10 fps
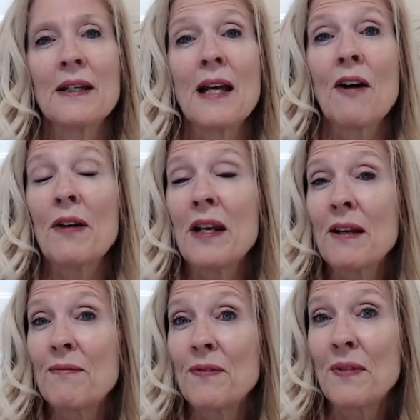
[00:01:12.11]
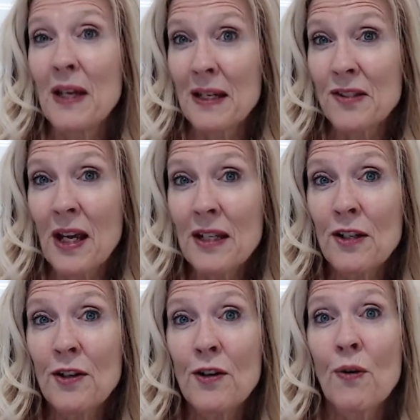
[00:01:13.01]
Now, an
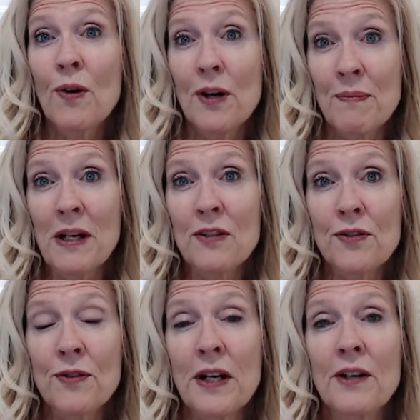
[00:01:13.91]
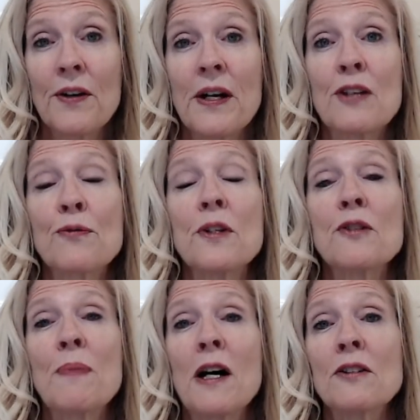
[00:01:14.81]
executor or administrator is
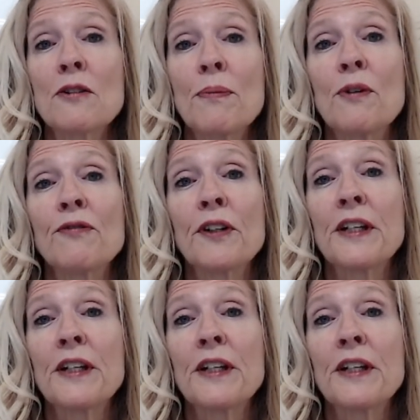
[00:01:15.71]
responsible for